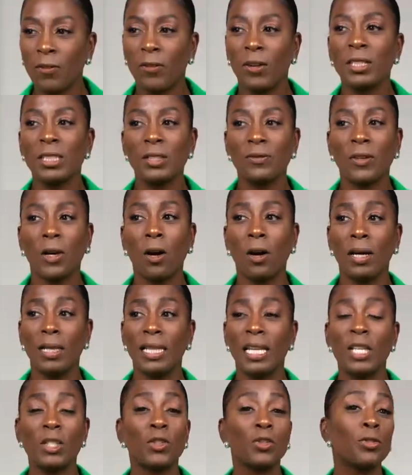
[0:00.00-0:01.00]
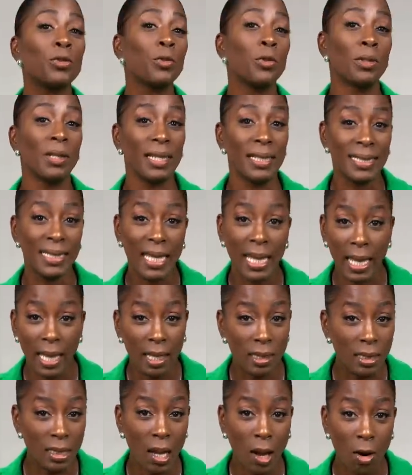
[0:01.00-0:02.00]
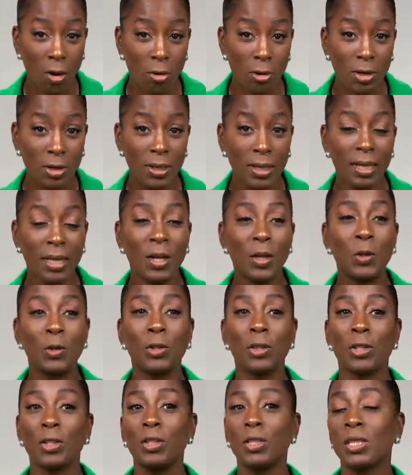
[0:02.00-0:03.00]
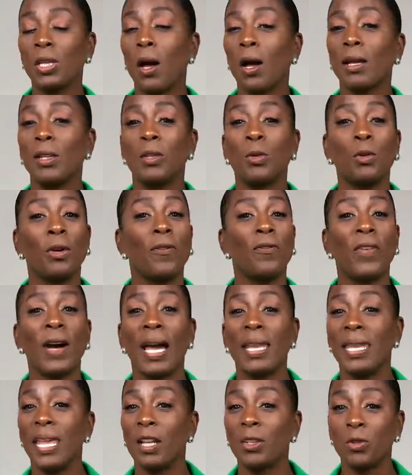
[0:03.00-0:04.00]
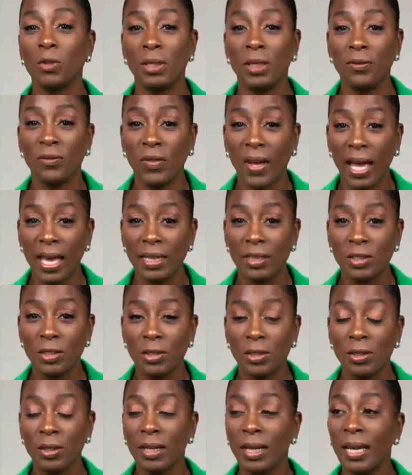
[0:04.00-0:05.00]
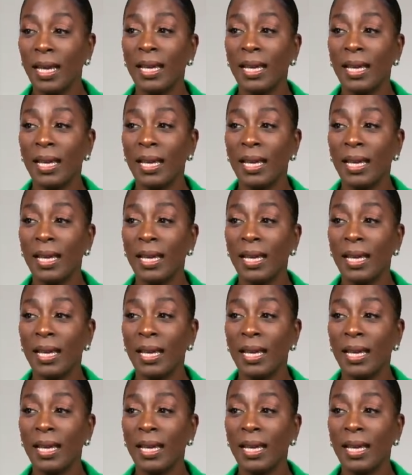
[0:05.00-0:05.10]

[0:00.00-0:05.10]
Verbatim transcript: First of all, unless you're doing a TED Talk or you're talking to a financial advisor,